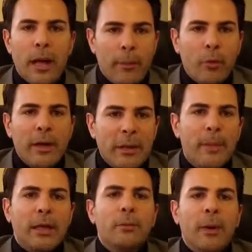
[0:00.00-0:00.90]
I'm already
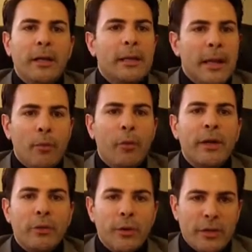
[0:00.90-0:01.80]
making money and I'm
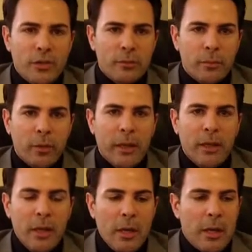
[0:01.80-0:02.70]
already rich.
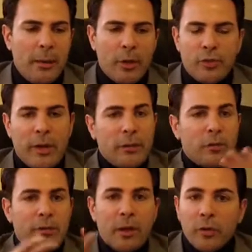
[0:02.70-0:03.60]
Okay, I'm not trying
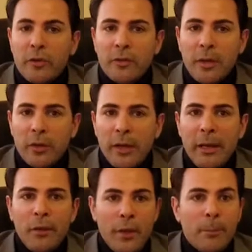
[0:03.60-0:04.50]
to sound conceited or
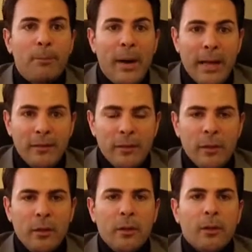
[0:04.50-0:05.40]
anything, but
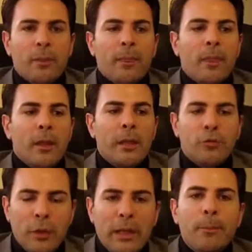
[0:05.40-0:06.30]

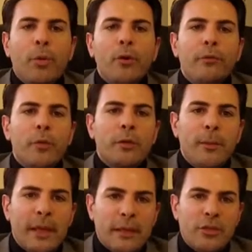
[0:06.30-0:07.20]
it's really important for me to
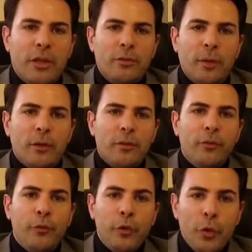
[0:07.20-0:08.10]
make a change, because
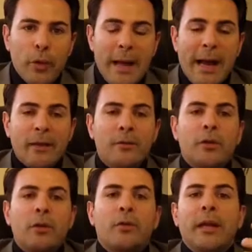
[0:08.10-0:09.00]
if you guys are
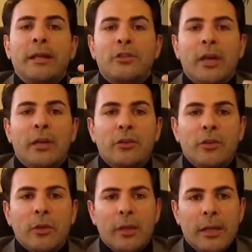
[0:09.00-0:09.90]
gonna create a change
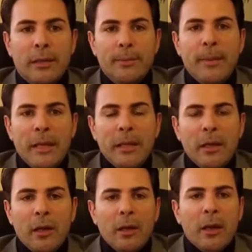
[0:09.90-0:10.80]
in
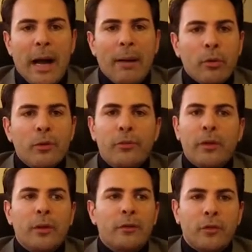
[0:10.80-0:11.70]
me, I'm going to
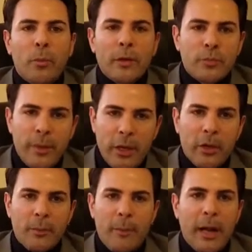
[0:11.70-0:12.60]
feel so much
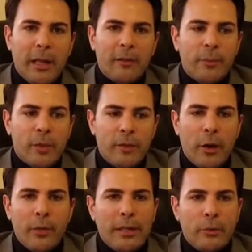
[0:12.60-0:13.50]
better in my life because I
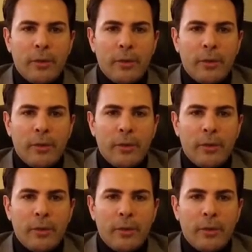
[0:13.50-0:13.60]
already